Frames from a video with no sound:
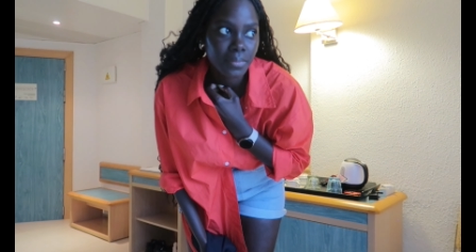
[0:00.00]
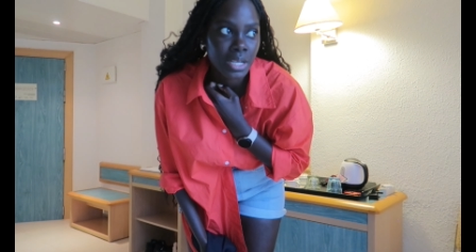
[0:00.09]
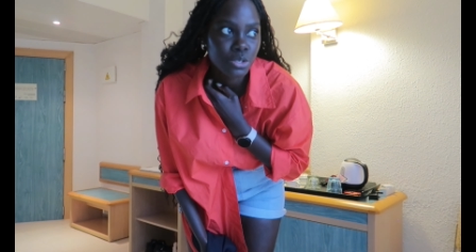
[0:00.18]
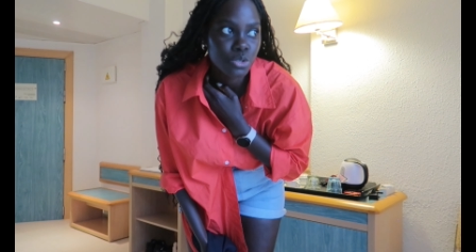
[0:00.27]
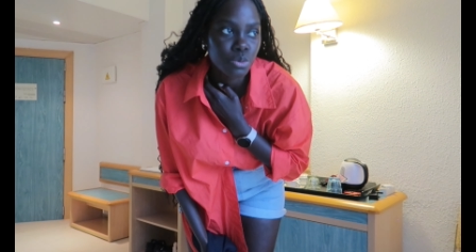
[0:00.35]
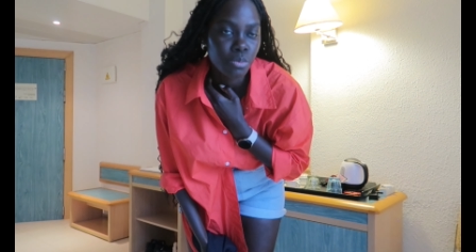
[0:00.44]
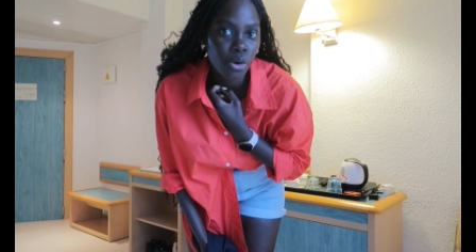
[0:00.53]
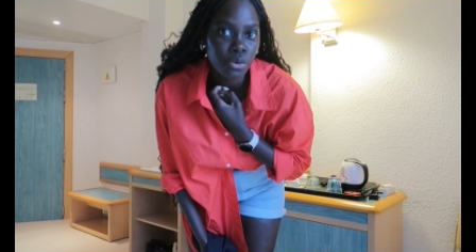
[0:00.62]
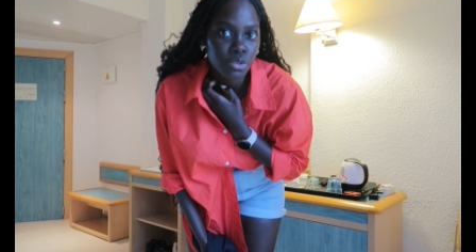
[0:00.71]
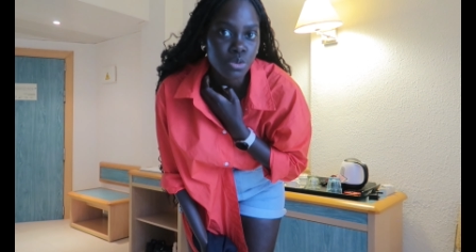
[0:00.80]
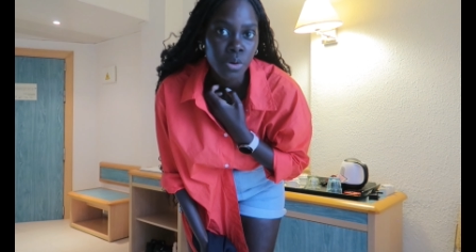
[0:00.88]
and
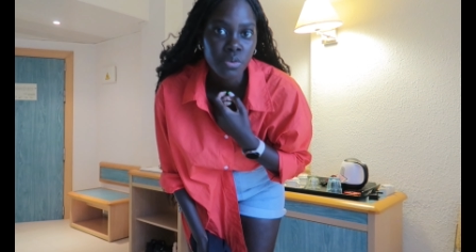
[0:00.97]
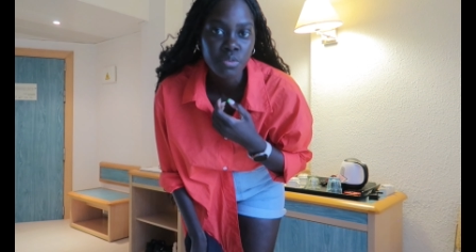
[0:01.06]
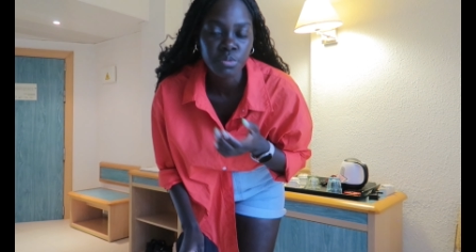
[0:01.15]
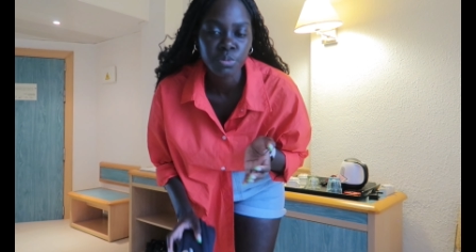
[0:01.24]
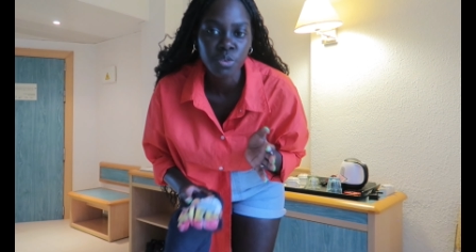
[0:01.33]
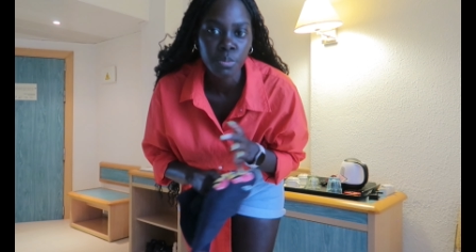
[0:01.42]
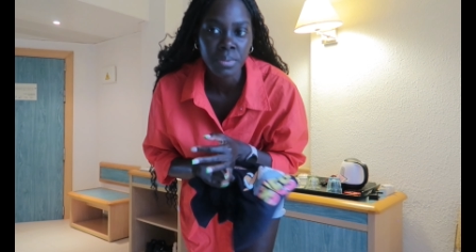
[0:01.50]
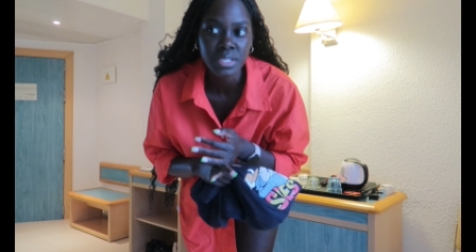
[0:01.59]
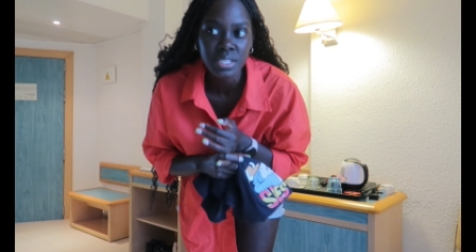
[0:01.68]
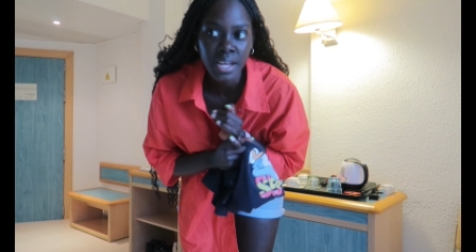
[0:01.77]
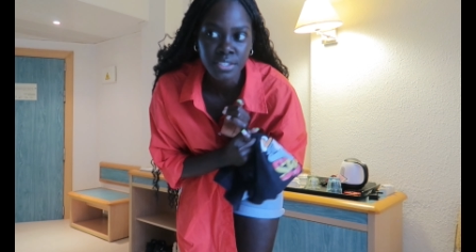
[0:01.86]
tomorrow tomorrow we'll go
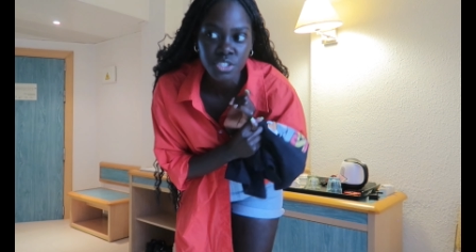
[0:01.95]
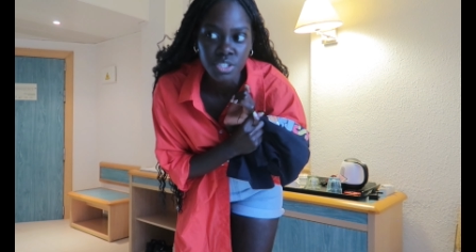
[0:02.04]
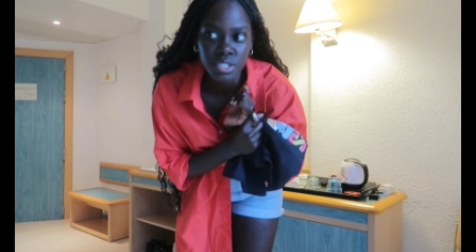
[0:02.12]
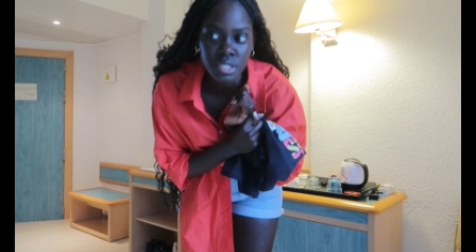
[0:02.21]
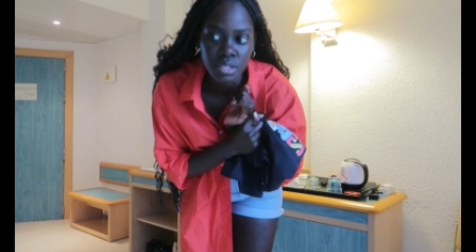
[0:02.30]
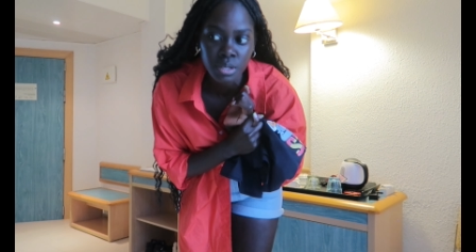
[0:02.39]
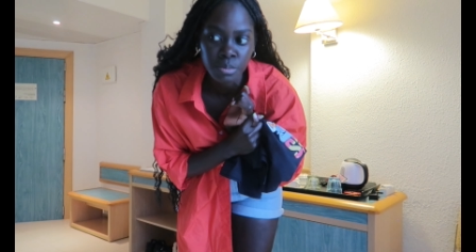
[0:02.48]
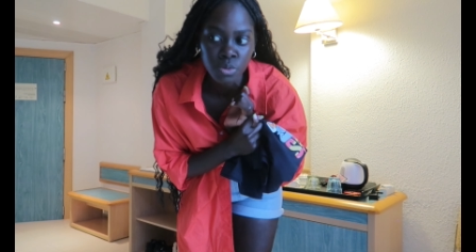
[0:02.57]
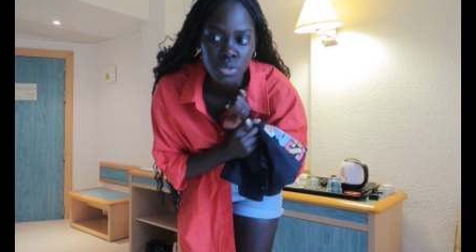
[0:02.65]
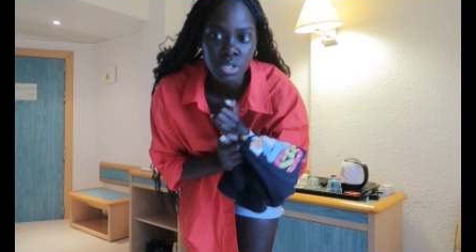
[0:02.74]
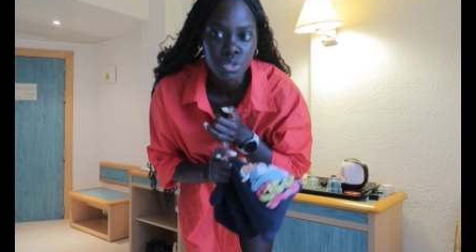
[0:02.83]
massages in the
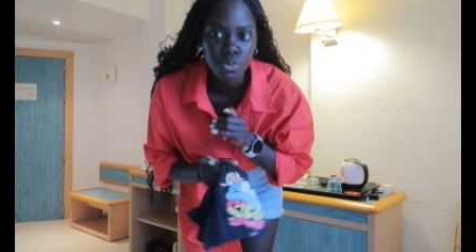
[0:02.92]
morning.